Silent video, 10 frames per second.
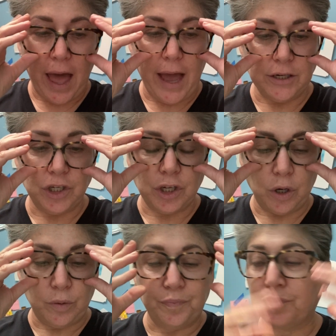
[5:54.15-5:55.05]
And
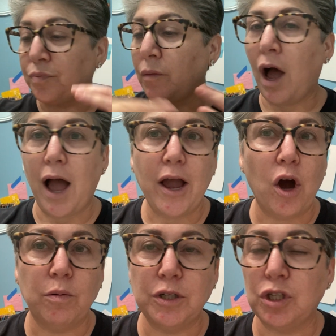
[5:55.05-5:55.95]
so I
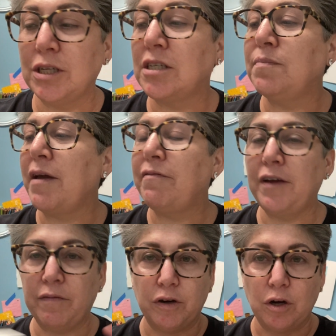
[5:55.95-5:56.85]
always, this is my
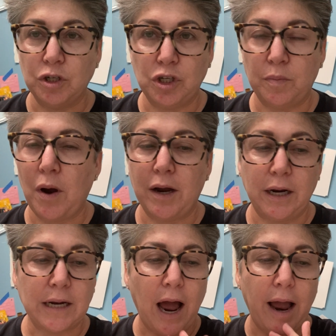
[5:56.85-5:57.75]
favorite go-to
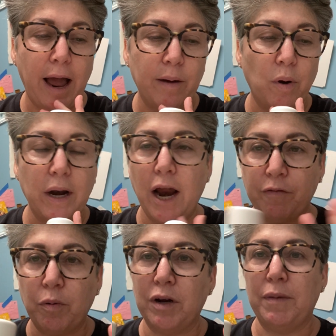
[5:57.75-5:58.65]
product. I, I want
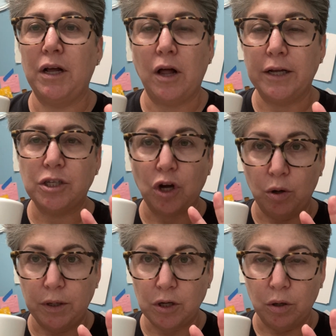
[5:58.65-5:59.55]
every one of my clients to
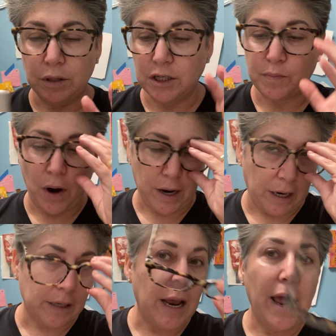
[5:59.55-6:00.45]
always own this
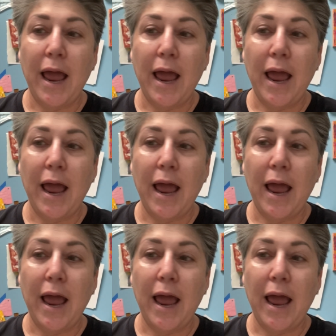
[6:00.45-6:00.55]
product.